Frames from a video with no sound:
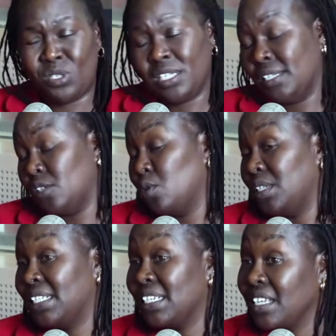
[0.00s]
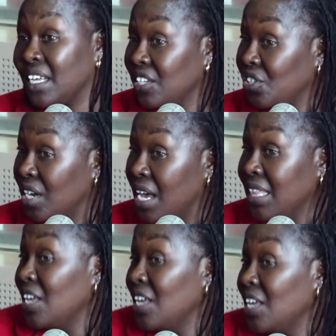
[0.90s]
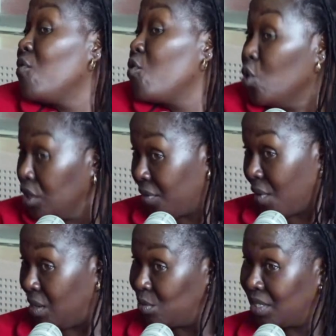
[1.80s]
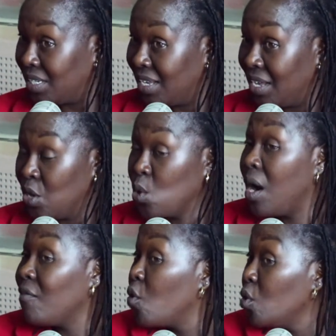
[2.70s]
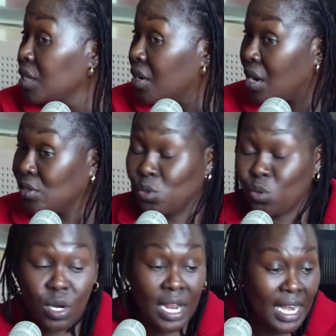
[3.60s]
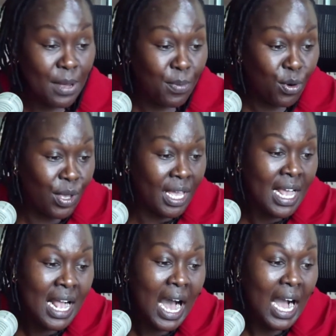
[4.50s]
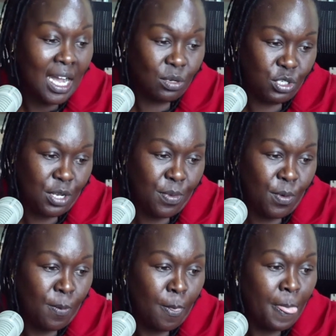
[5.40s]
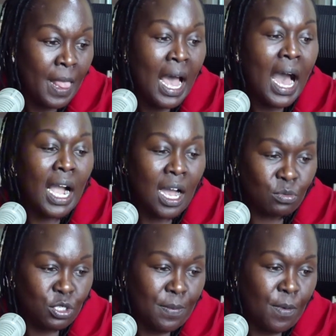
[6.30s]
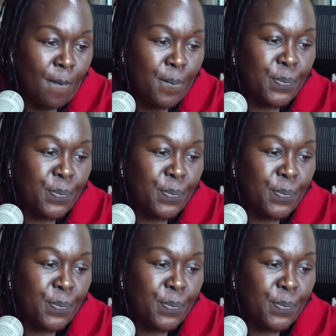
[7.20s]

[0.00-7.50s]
just got disengaged, then you have good grounds. Mm. You have good grounds to hold an employee accountable. Accountable. accountable.